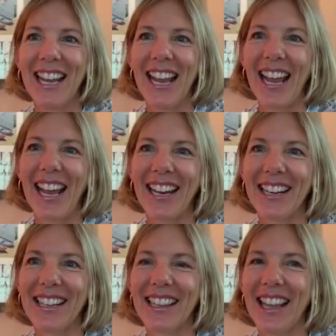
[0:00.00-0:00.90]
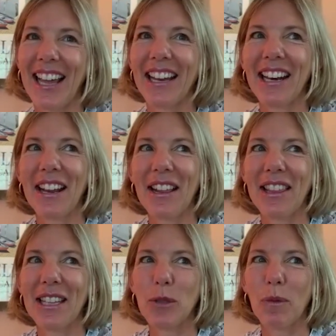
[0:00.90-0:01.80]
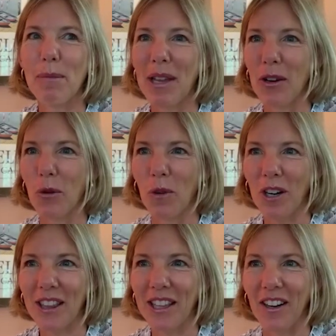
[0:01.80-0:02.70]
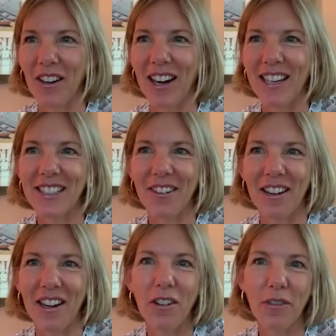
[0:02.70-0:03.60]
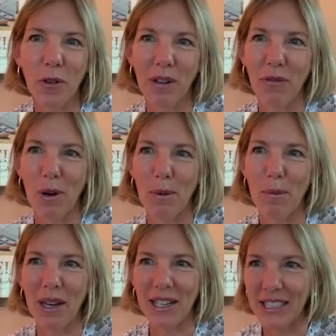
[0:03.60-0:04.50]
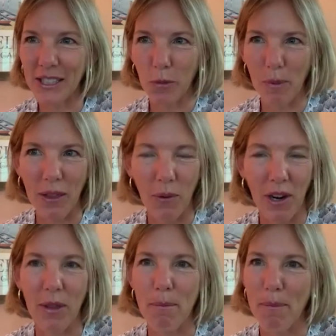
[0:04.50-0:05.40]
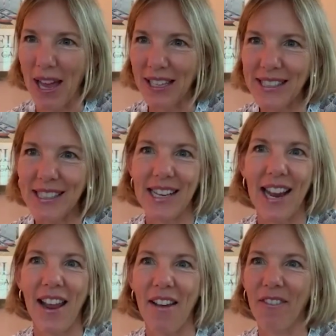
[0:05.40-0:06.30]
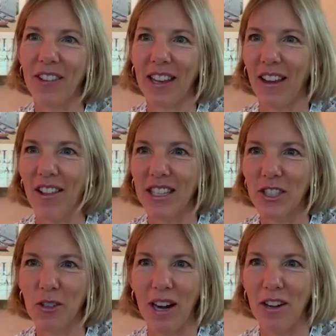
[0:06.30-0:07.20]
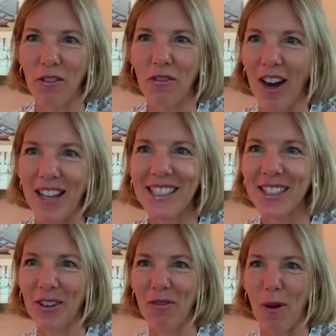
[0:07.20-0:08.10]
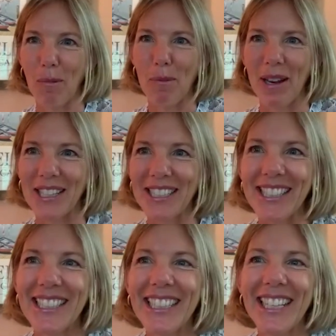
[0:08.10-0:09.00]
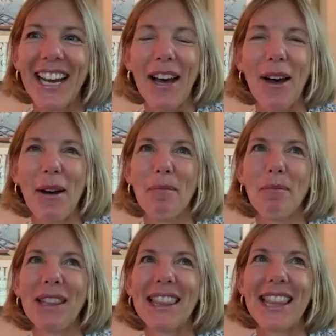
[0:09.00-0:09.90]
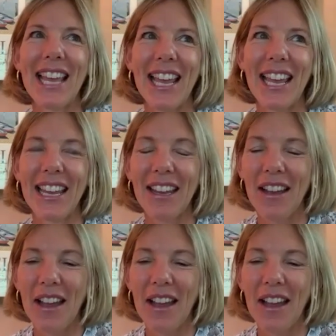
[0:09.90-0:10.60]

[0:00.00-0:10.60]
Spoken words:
And that these women who worked there, I started interviewing former bunnies, who, by the way, are the best. I have like all these great new friends who are former bunnies, but they